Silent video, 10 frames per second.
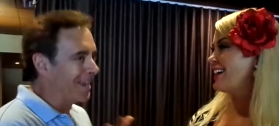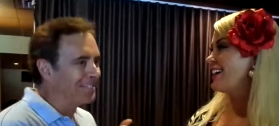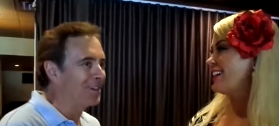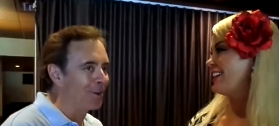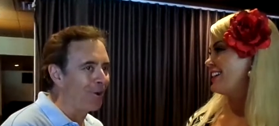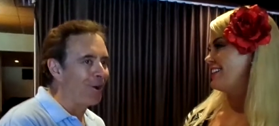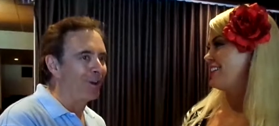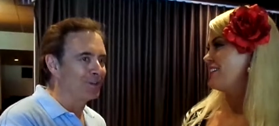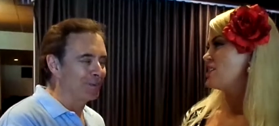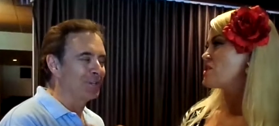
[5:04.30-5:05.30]
Speaker 1: see a
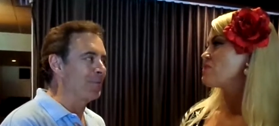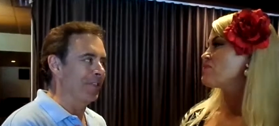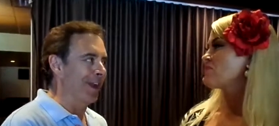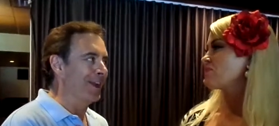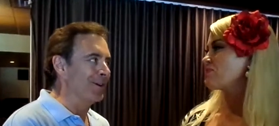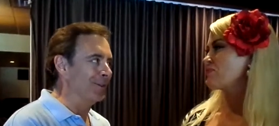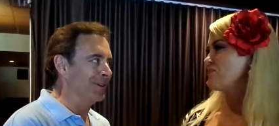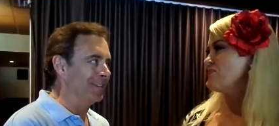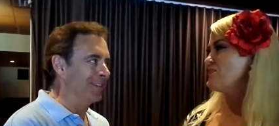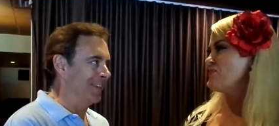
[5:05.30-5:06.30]
car, especially one that I
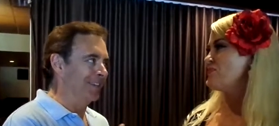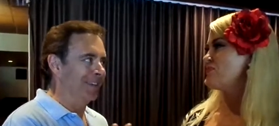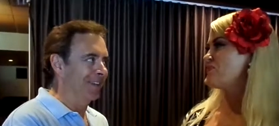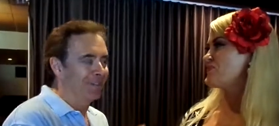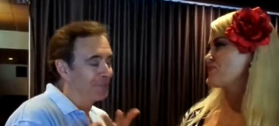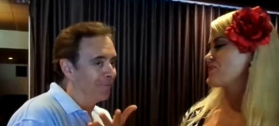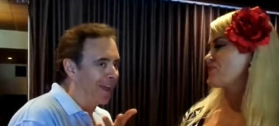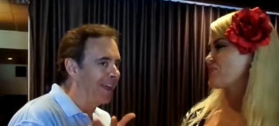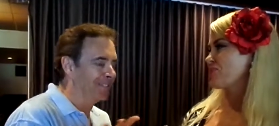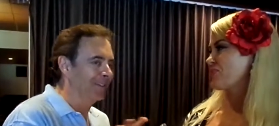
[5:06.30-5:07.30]
owned, and uh, uh,
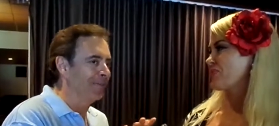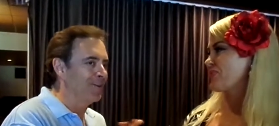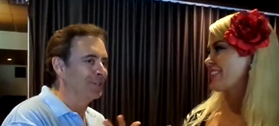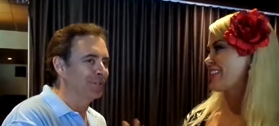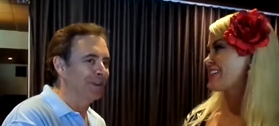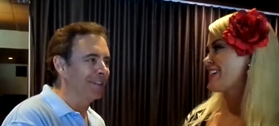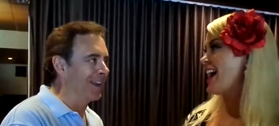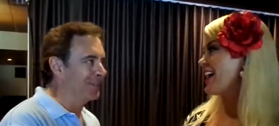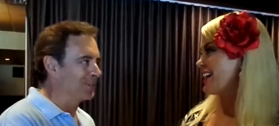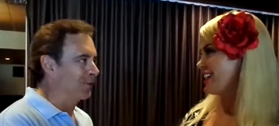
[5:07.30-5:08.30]
I had a '71 Chevelle yeah. in
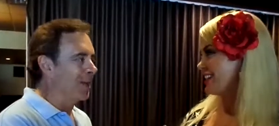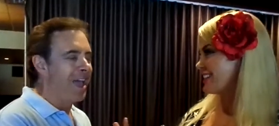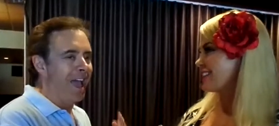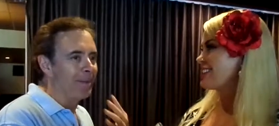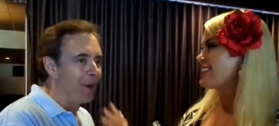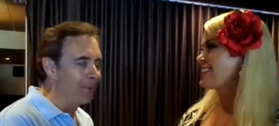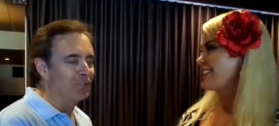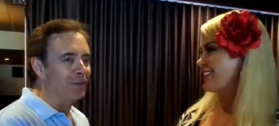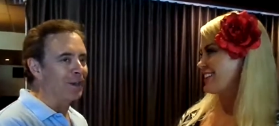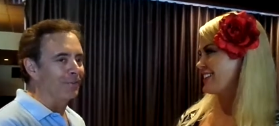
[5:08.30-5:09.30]
high school, I'm
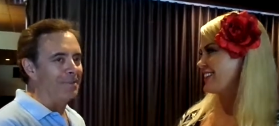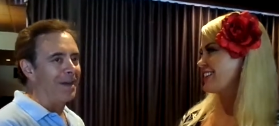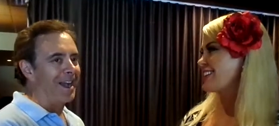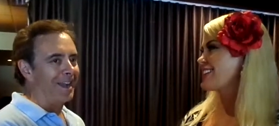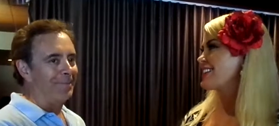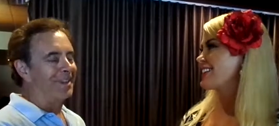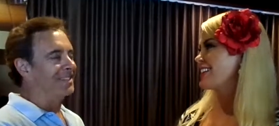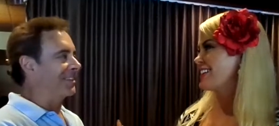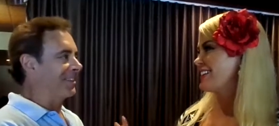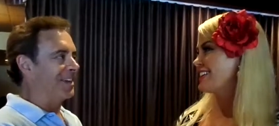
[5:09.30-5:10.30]
always trying to rebuy it
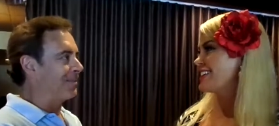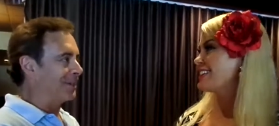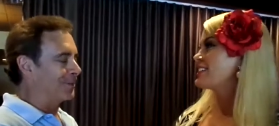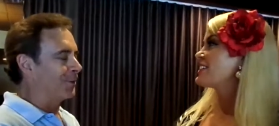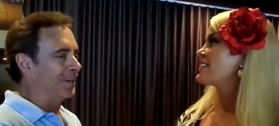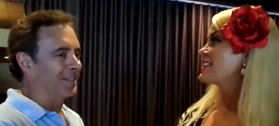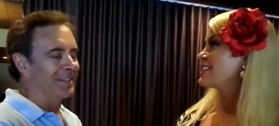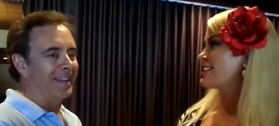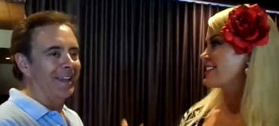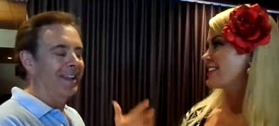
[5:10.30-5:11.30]
because at the time I sold it, it's
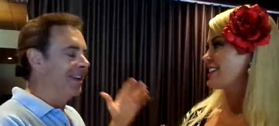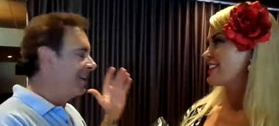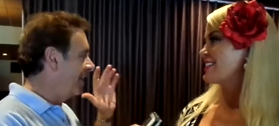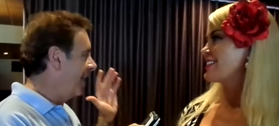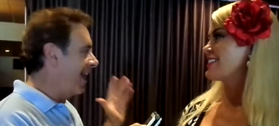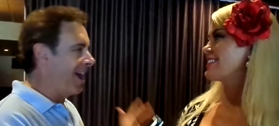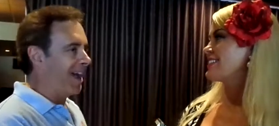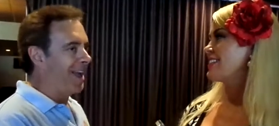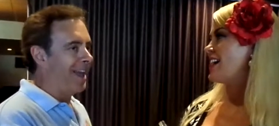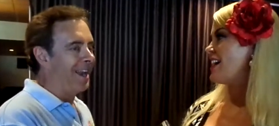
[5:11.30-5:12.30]
like, uh,
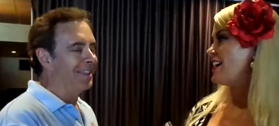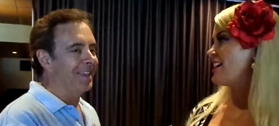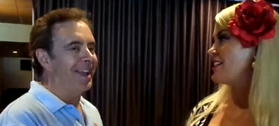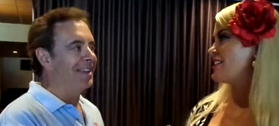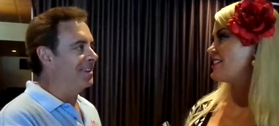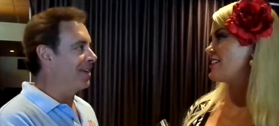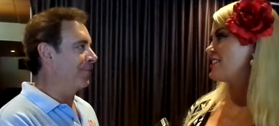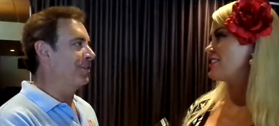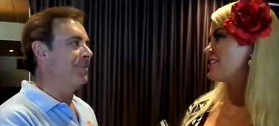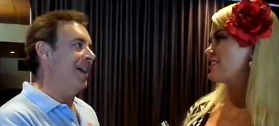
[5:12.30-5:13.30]
and I, I
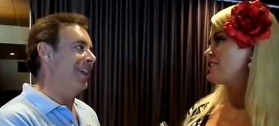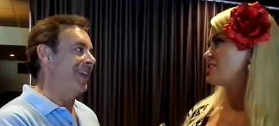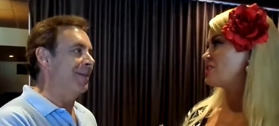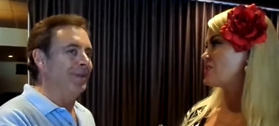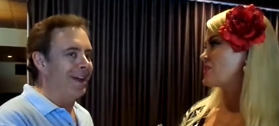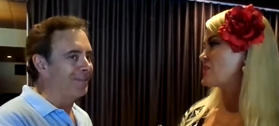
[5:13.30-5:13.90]
never could buy it again. But I'll